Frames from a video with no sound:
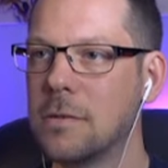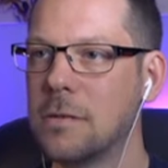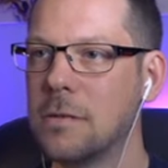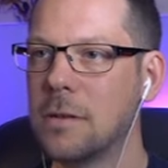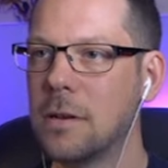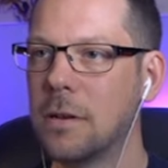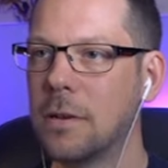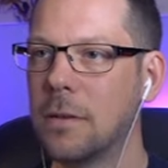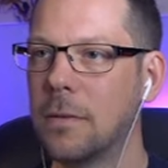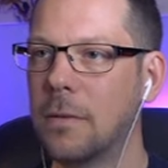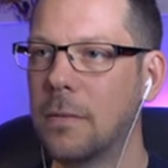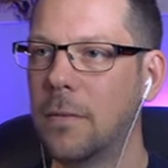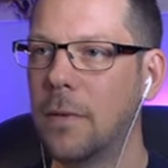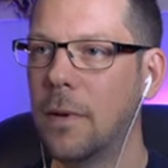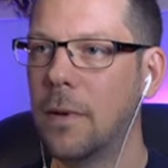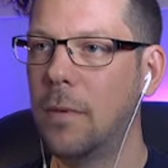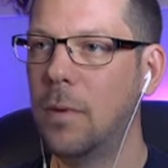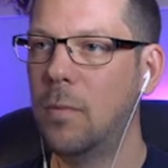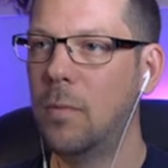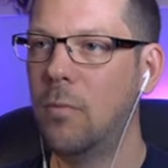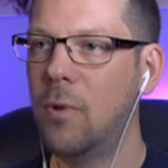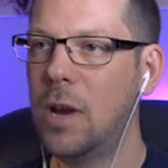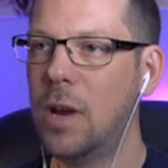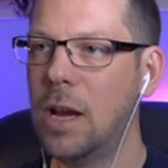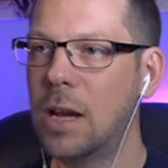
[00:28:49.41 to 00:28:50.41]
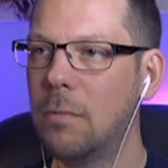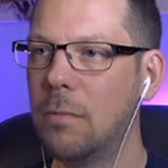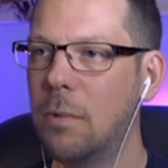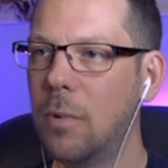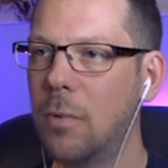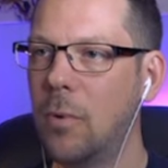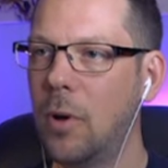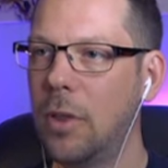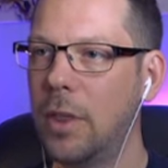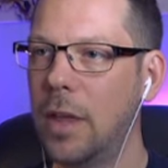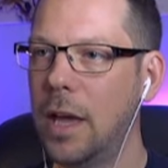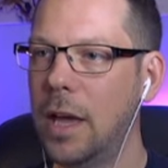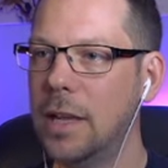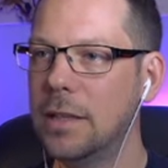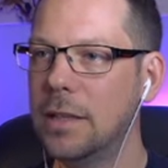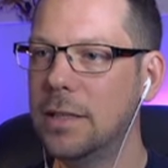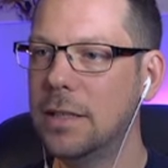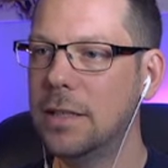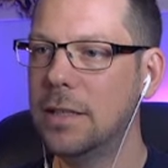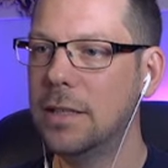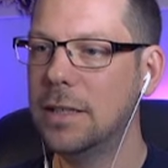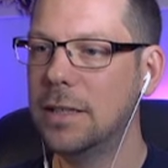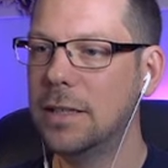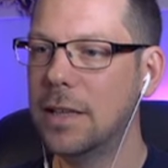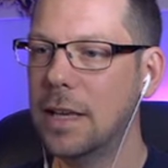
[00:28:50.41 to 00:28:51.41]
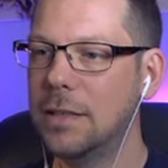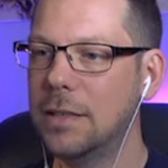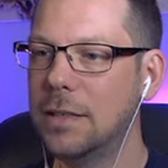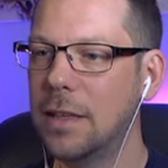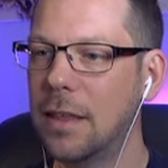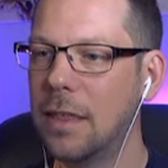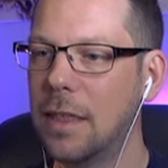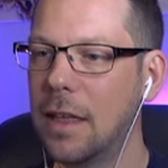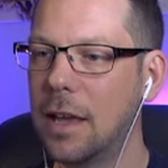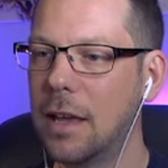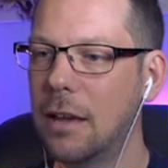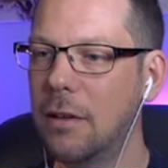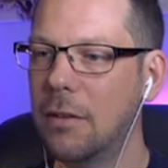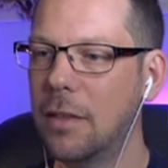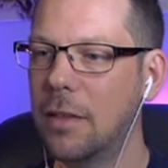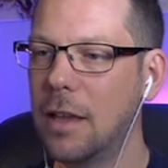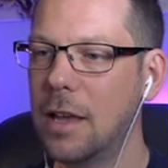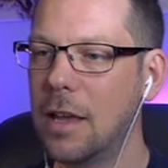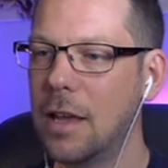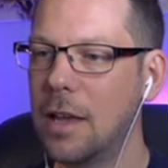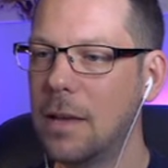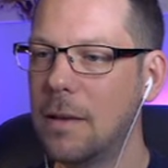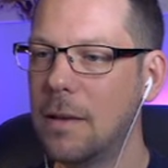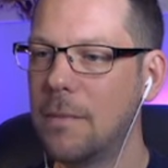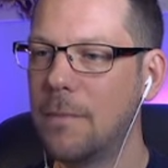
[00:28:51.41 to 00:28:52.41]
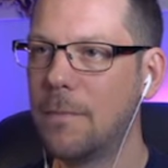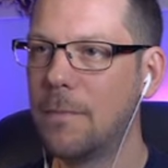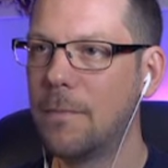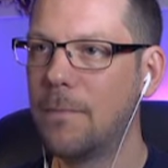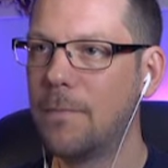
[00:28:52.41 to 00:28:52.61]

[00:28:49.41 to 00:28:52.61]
I mean, really, we want that entity sensor thing on the...